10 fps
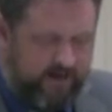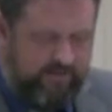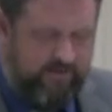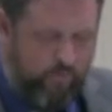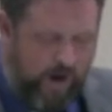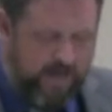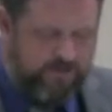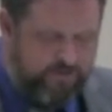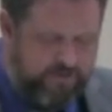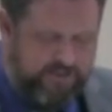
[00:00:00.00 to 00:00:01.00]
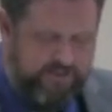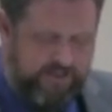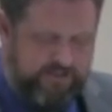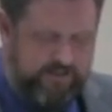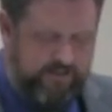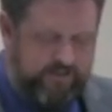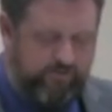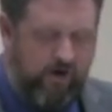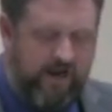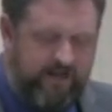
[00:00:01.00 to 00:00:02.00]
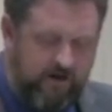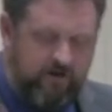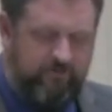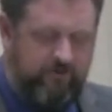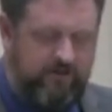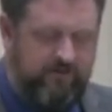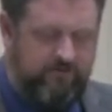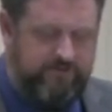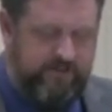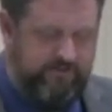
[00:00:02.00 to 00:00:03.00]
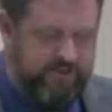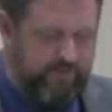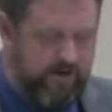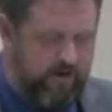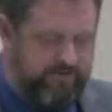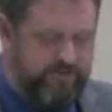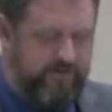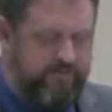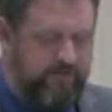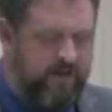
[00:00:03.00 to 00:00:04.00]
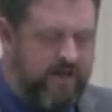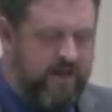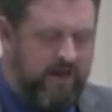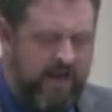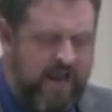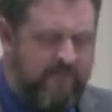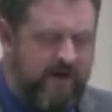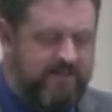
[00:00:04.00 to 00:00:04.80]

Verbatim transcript: unto them, why do ye such things? For I hear of your evil dealings by all this people. Nay, my